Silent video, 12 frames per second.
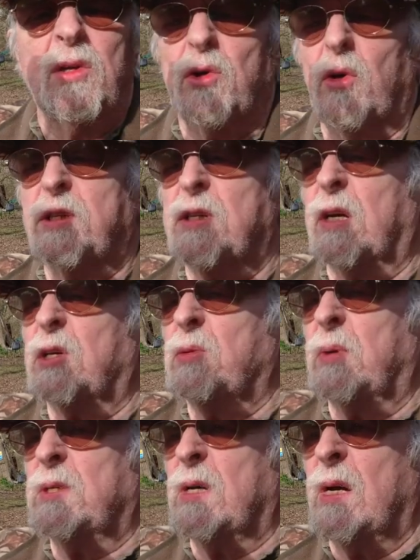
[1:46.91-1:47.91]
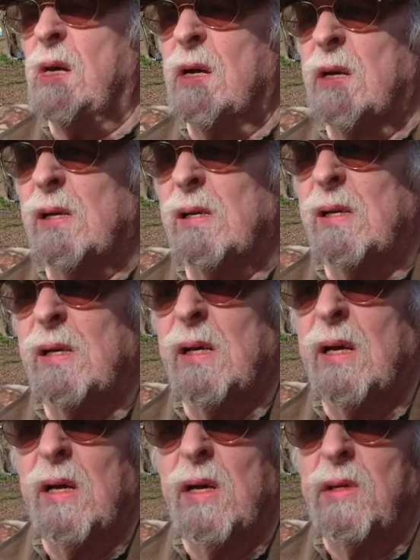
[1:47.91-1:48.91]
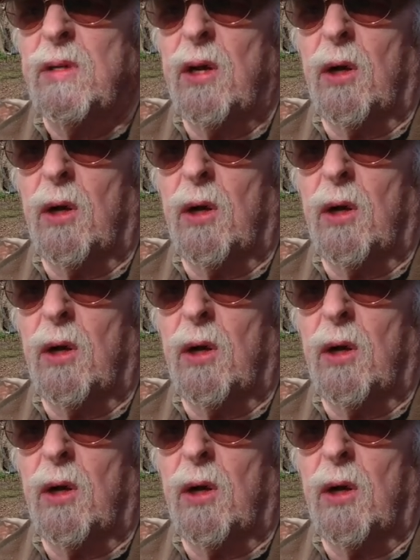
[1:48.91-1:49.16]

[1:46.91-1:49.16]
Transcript: joystick, shall we say. So